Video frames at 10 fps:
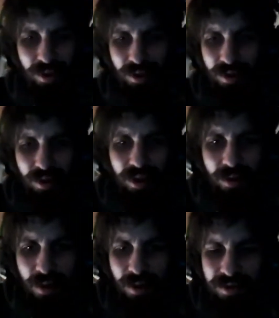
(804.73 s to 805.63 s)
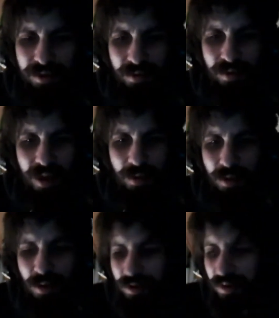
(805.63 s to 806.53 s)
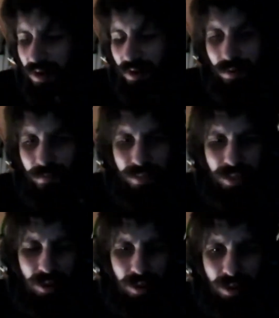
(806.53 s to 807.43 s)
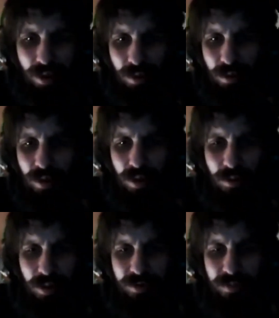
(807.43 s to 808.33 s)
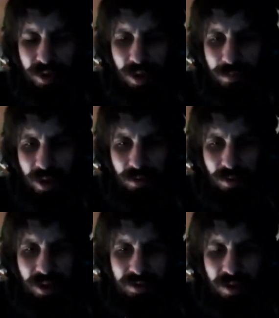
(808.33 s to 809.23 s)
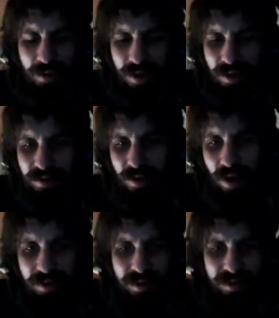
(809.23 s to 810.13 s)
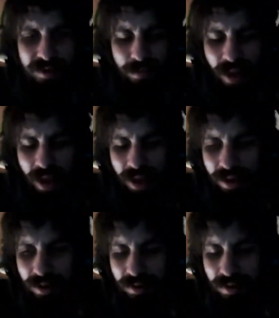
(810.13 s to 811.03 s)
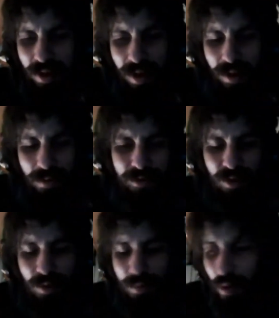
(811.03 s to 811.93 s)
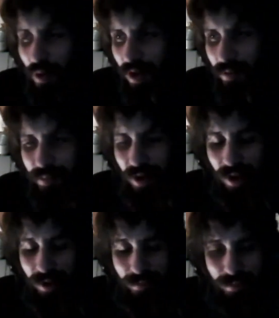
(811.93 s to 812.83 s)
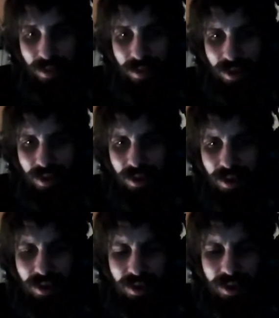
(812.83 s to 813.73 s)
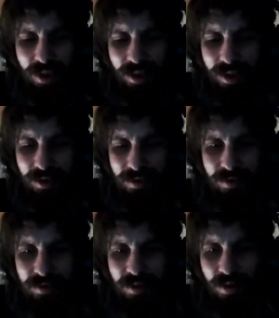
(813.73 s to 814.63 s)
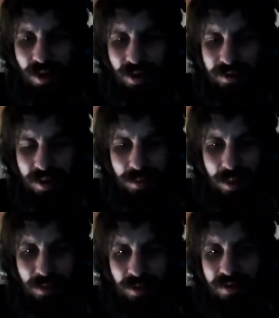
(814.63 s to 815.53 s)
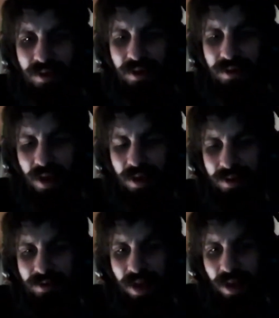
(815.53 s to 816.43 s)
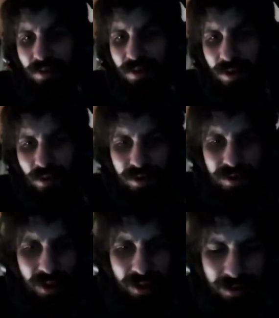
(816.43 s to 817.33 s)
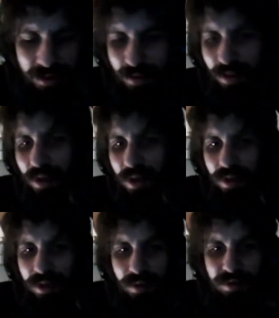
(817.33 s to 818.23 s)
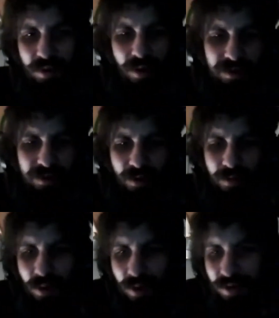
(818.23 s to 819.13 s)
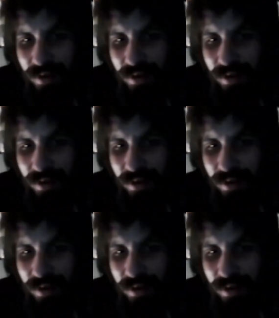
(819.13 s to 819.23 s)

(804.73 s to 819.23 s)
You have all these different neighborhoods that are almost split up by race. I mean, it's not systematic to a point, but it is. You see a lot of the same people. You see the Italians gather in the North End, so on and so forth.